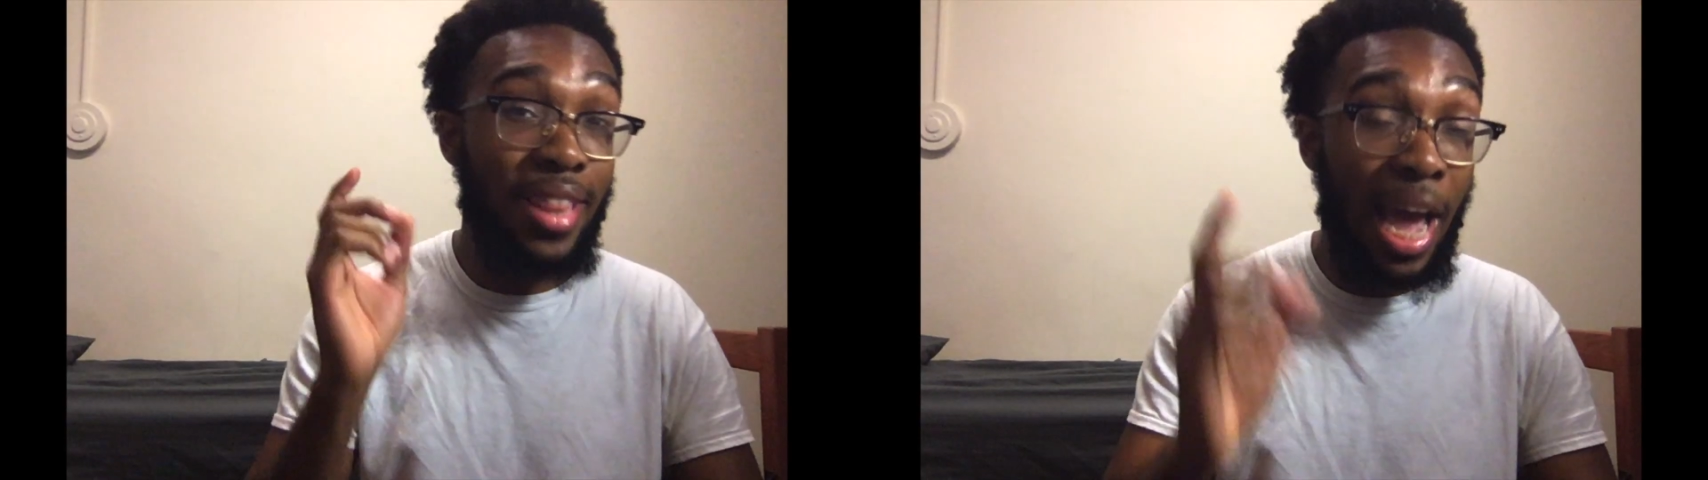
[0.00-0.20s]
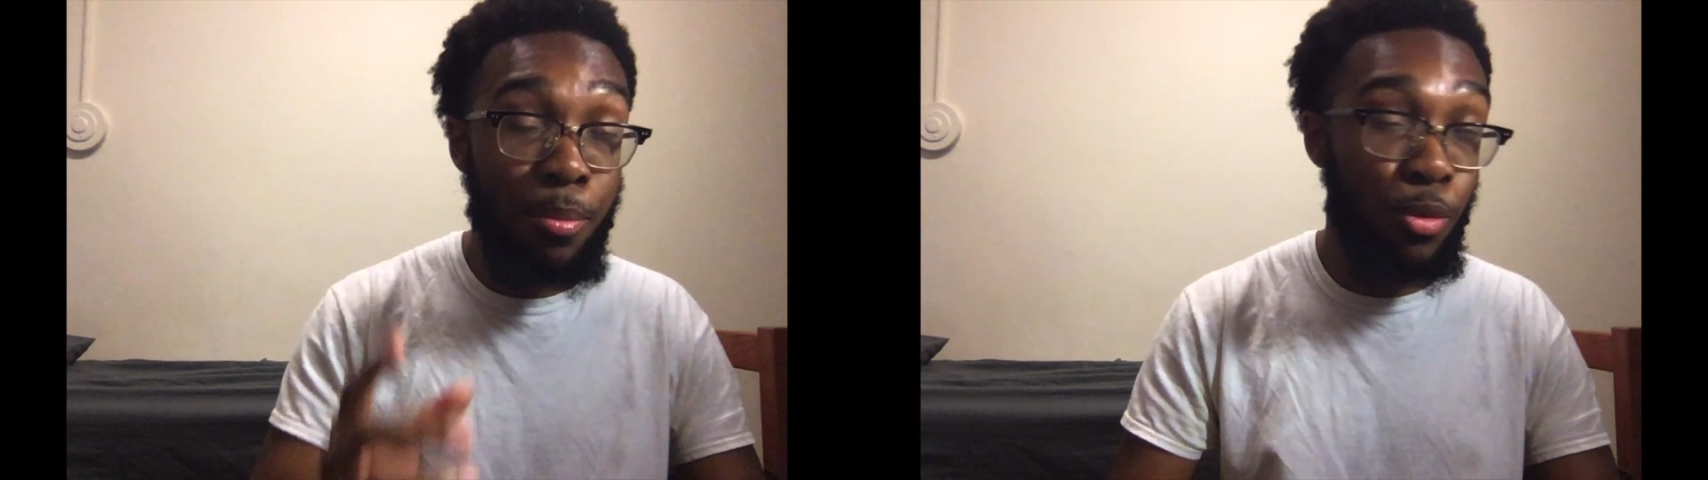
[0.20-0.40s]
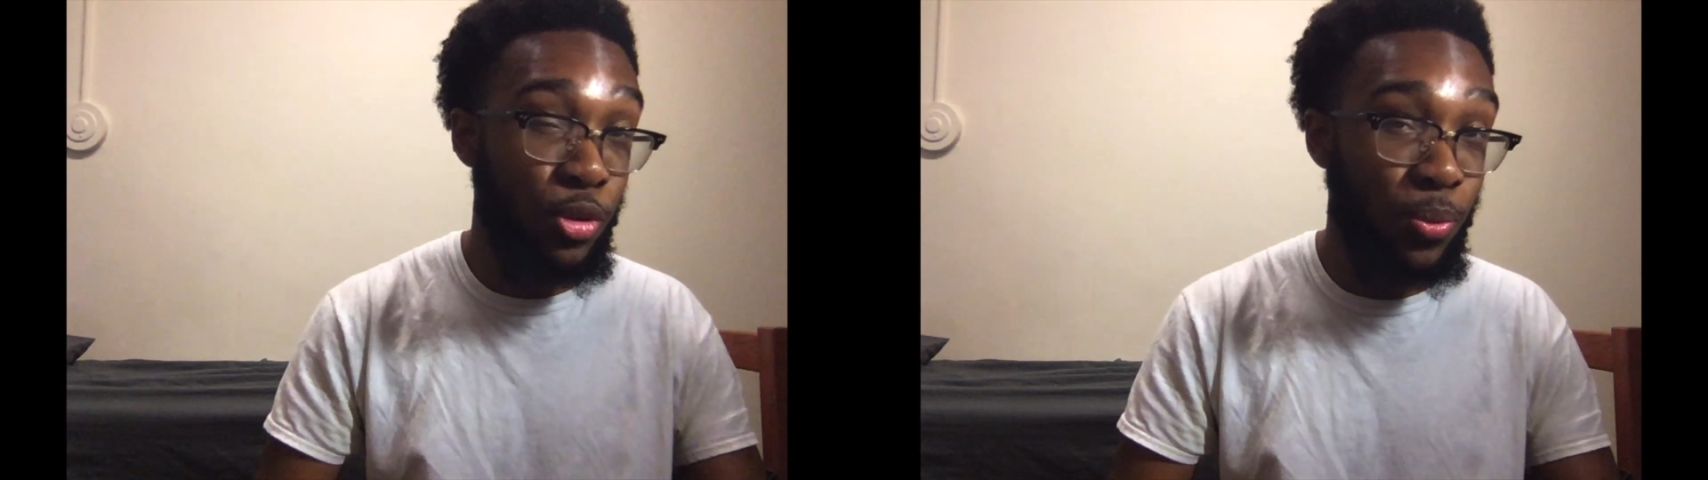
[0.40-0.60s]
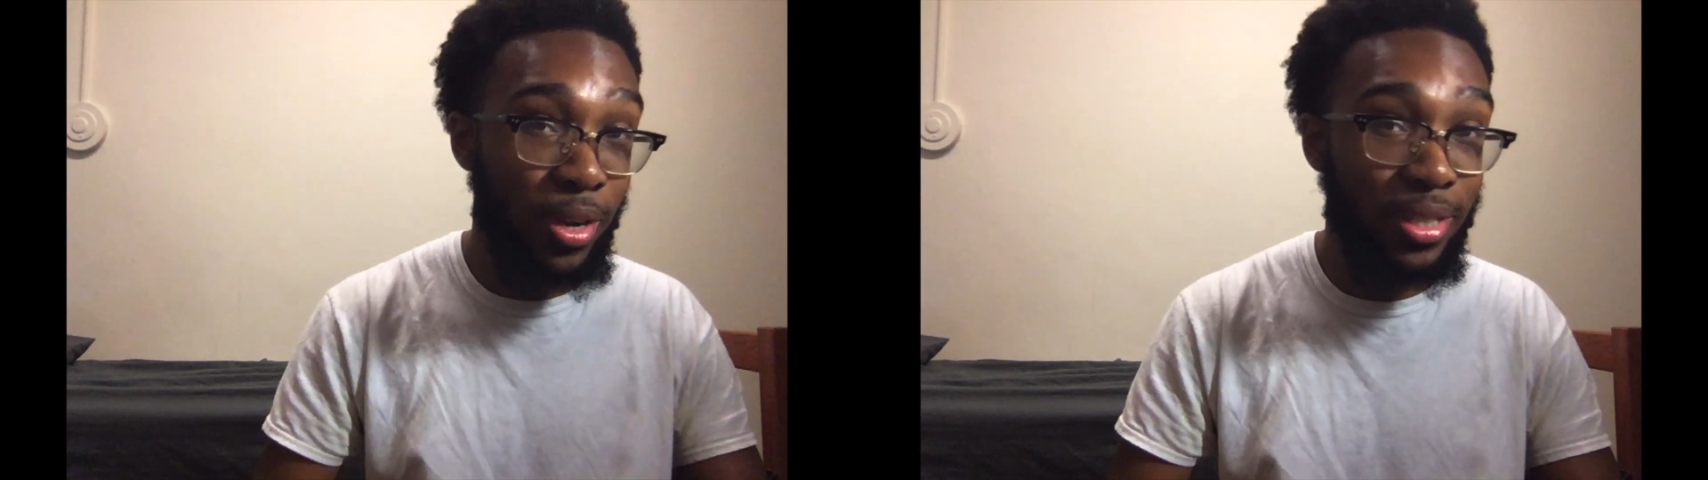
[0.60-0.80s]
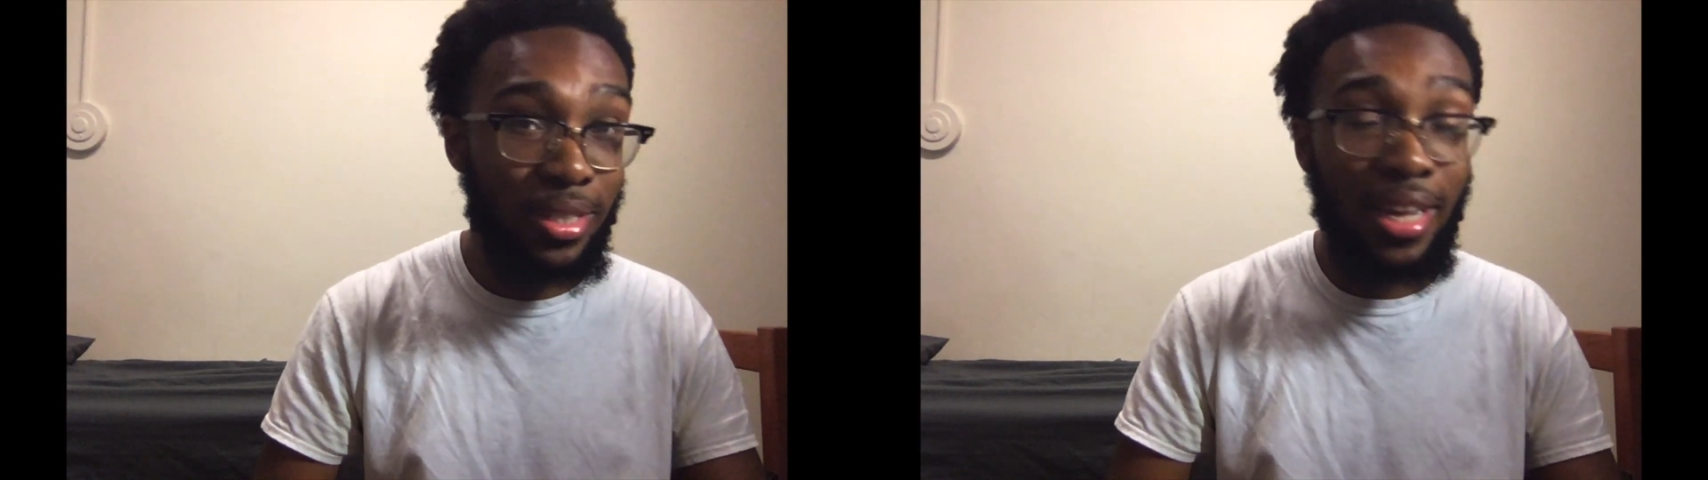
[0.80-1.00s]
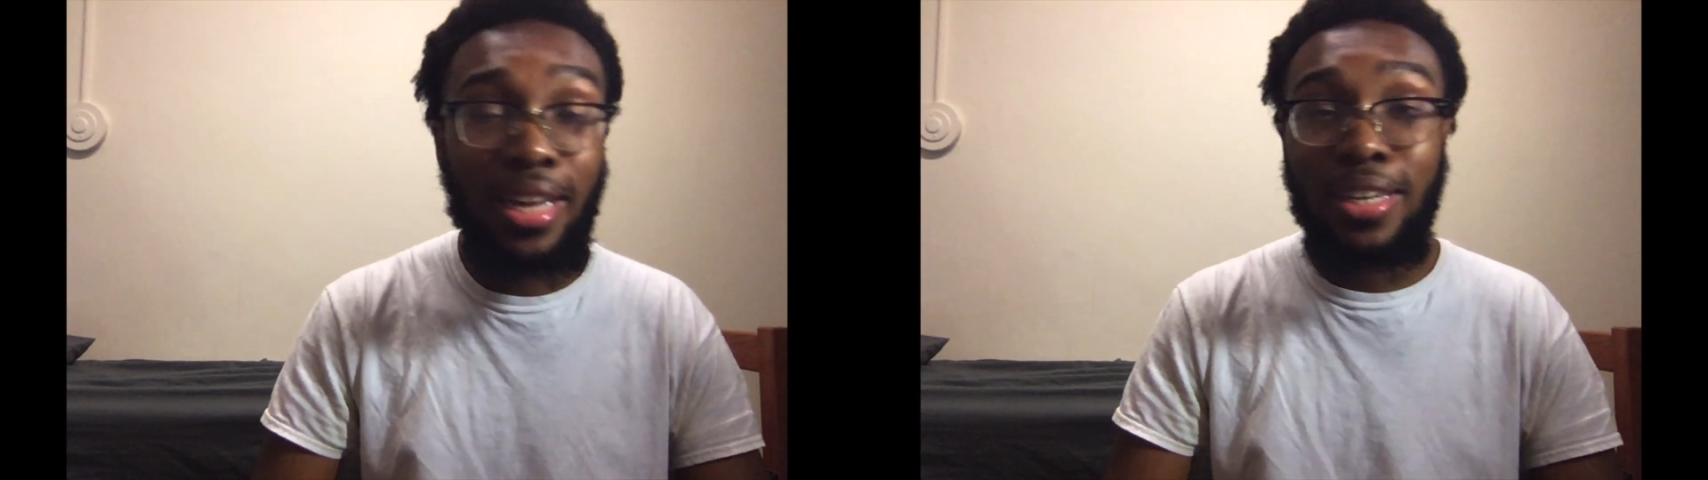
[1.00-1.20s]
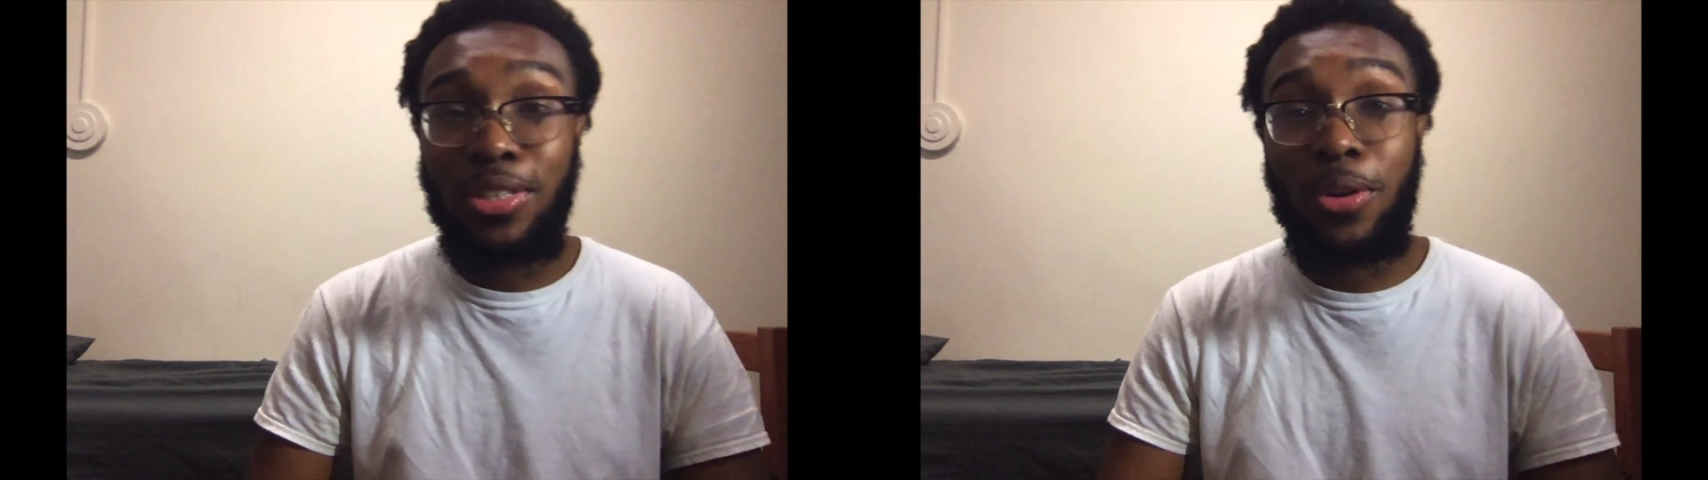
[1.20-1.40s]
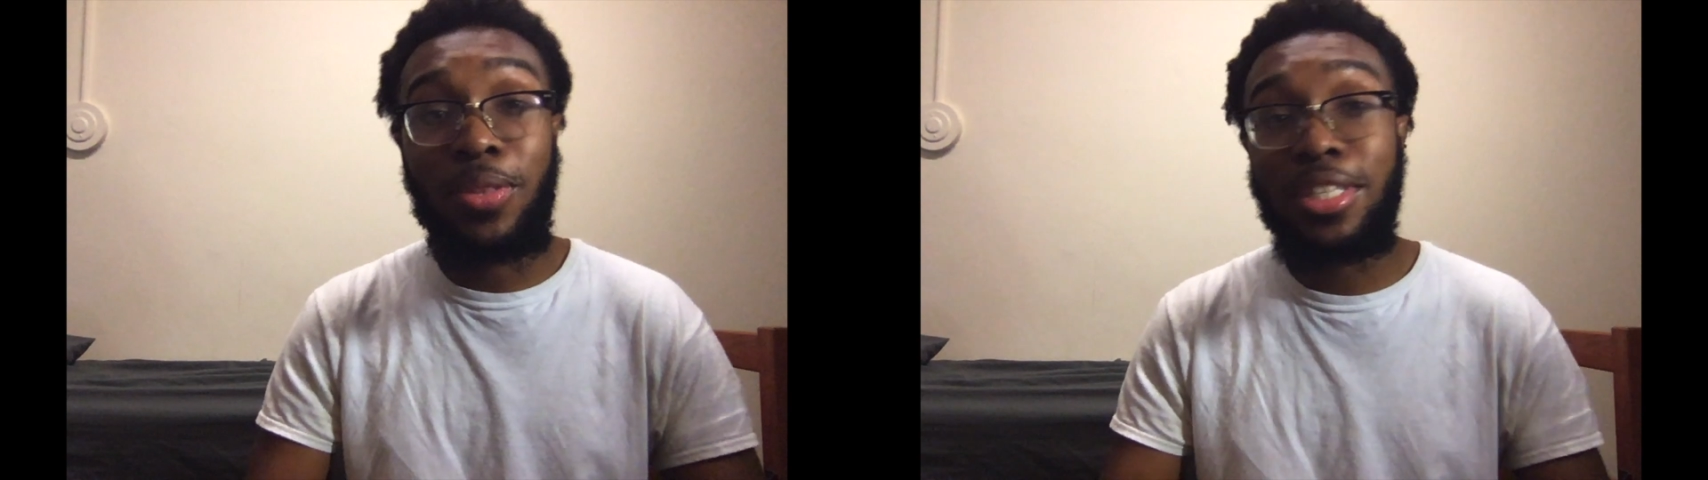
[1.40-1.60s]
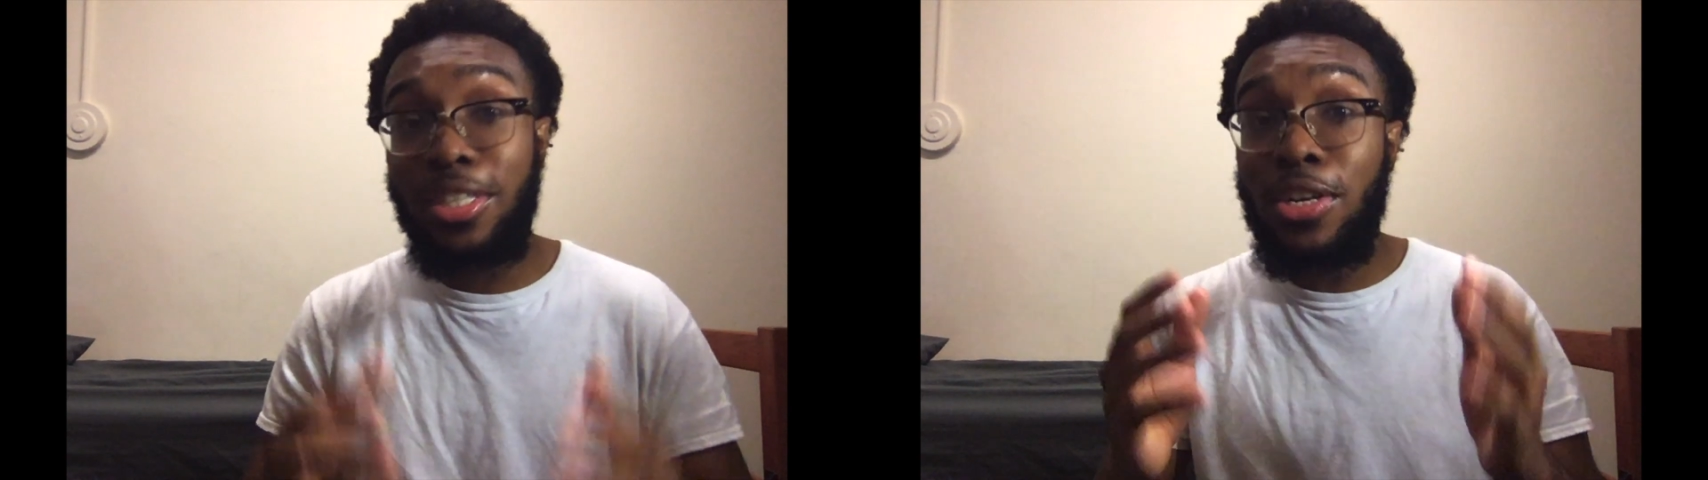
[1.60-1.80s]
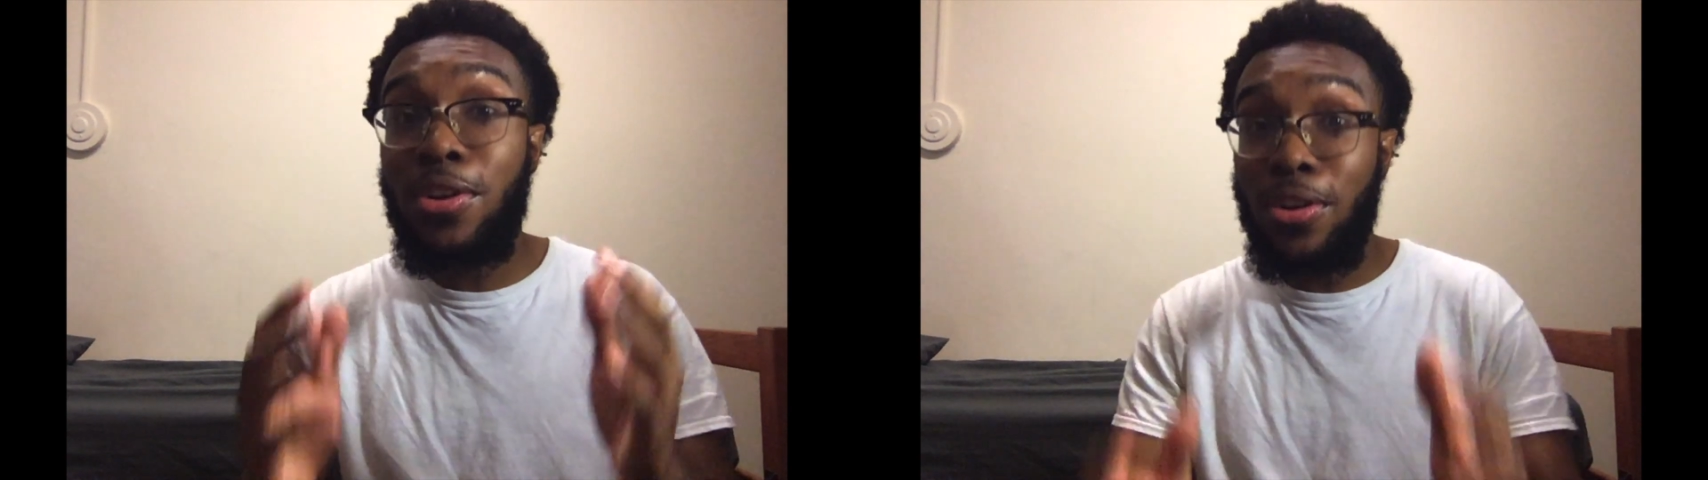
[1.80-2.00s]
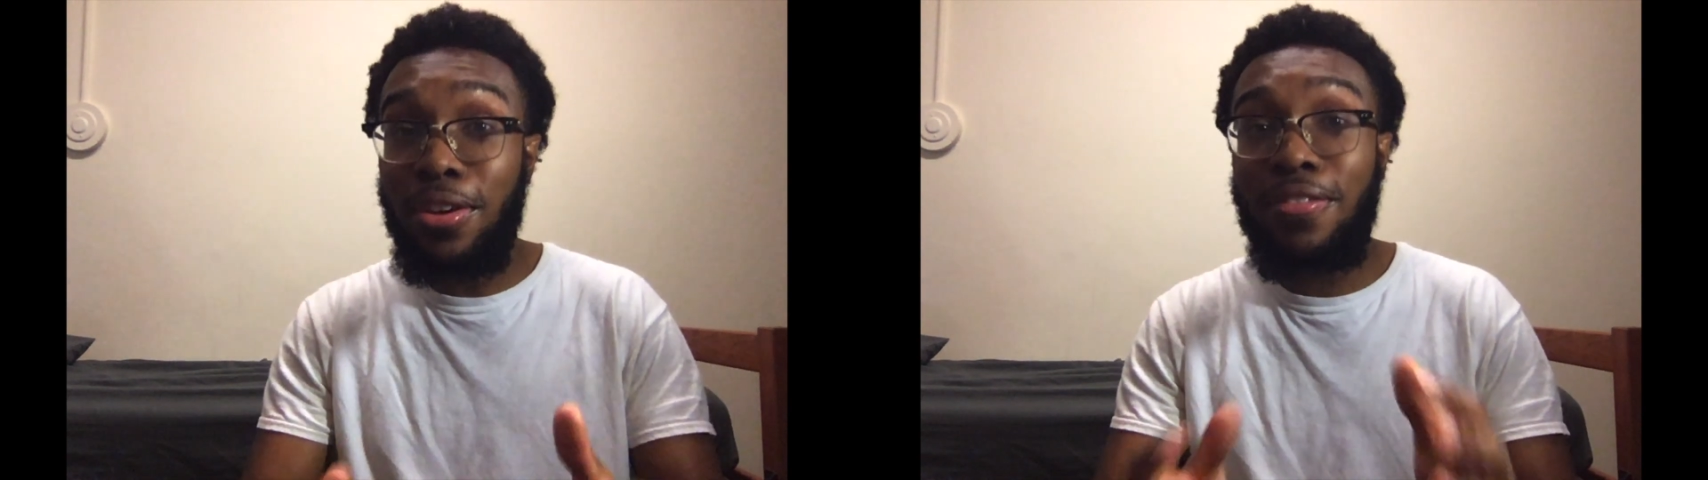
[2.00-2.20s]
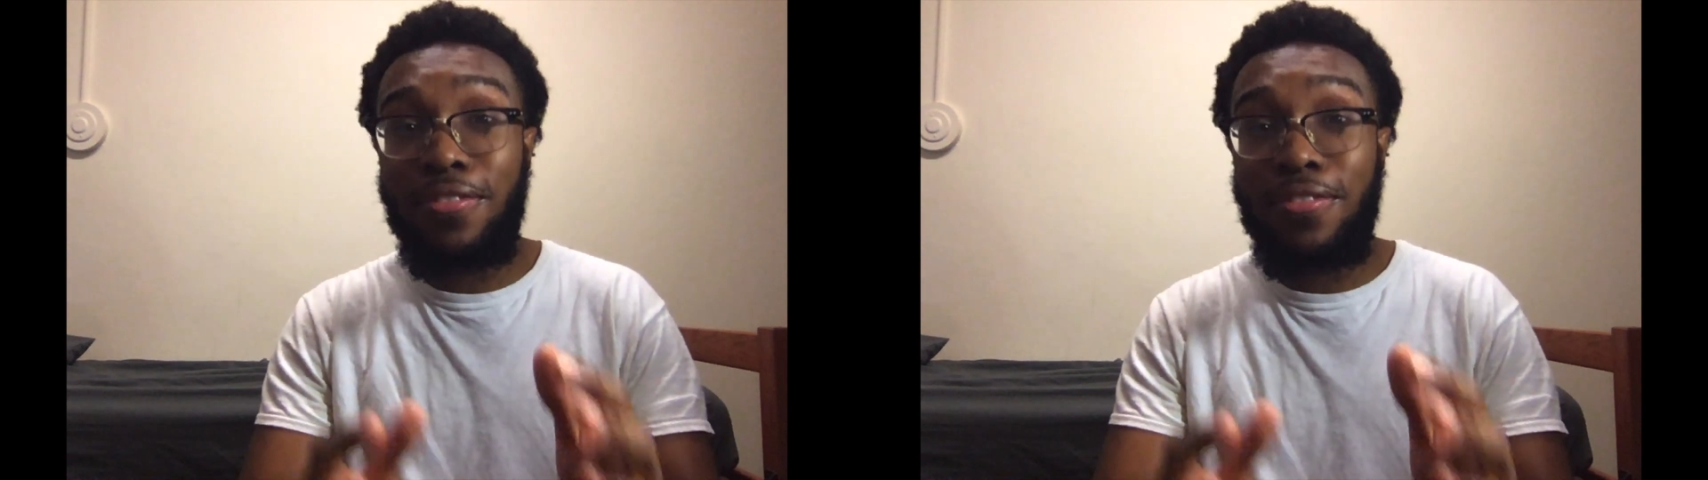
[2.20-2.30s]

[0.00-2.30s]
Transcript: that movie was. So this is a good